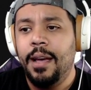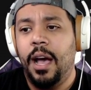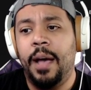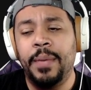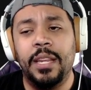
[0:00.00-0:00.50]

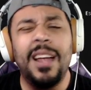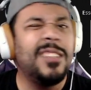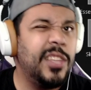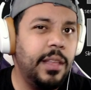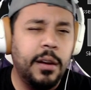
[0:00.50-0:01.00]
I mean, it
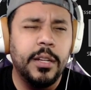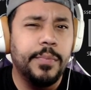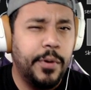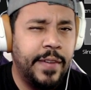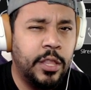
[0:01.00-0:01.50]
doesn't
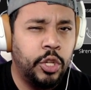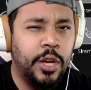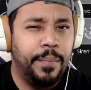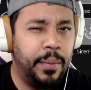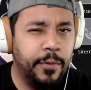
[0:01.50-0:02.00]
prevent the
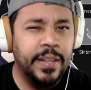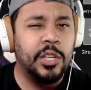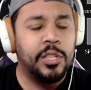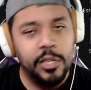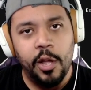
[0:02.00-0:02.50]
jump, but it prevents a
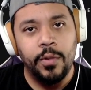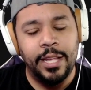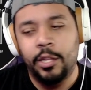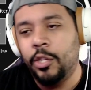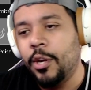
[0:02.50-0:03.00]
slow
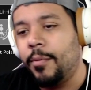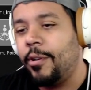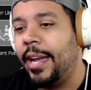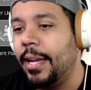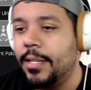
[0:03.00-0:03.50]
that the jump
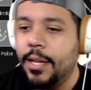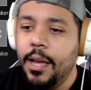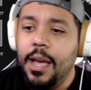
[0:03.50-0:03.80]
creates.